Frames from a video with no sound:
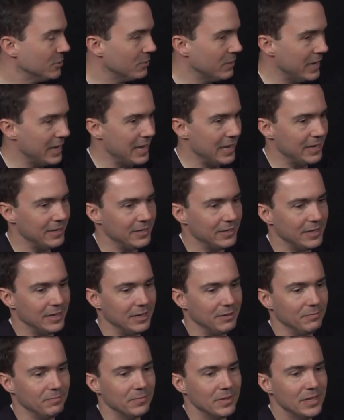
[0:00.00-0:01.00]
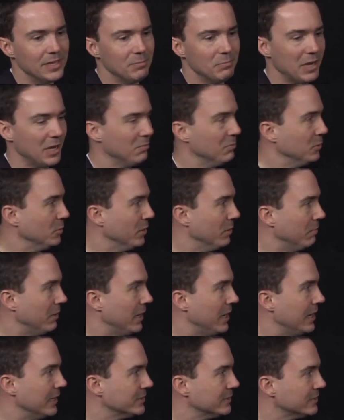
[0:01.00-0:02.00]
you had Mahmoud
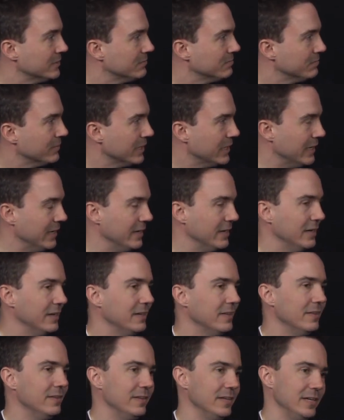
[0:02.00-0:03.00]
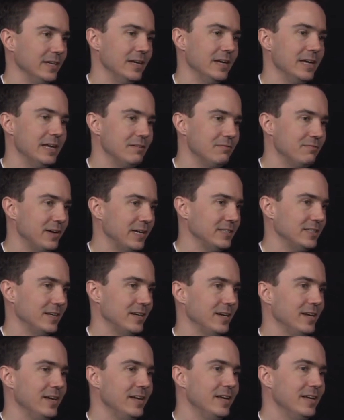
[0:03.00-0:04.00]
Abbas and
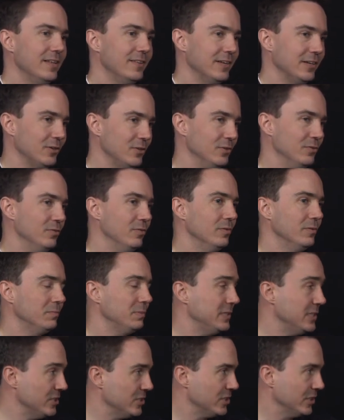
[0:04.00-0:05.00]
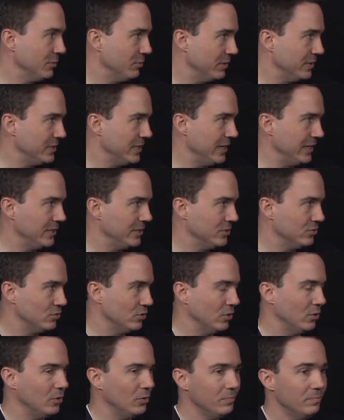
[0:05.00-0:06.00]
Fatah that could potentially retain
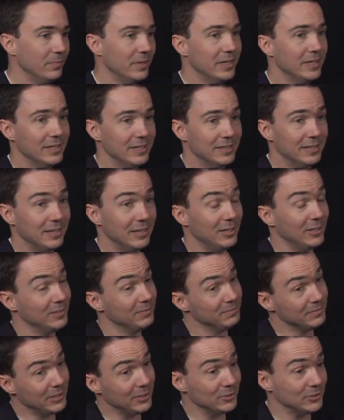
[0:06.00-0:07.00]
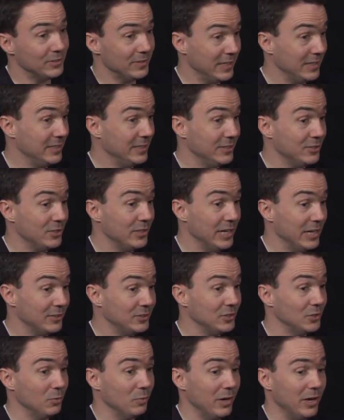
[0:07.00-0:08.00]
control. Also, that didn't turn out
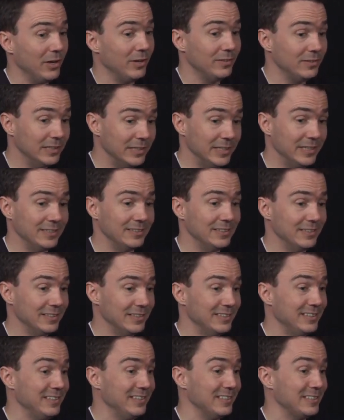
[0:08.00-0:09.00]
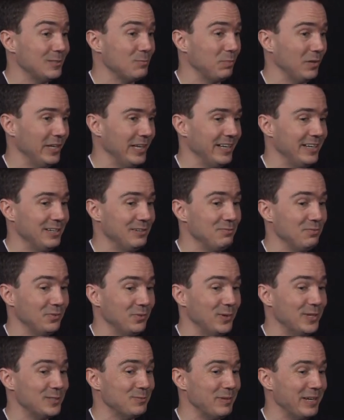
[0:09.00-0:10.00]
so well, leading to the split of the
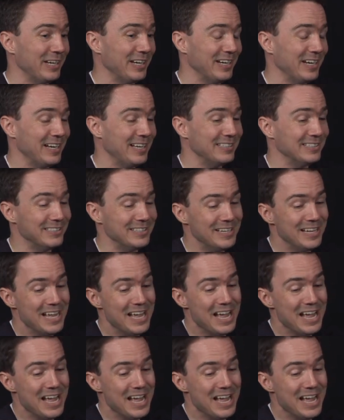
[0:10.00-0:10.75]
West Bank and Gaza.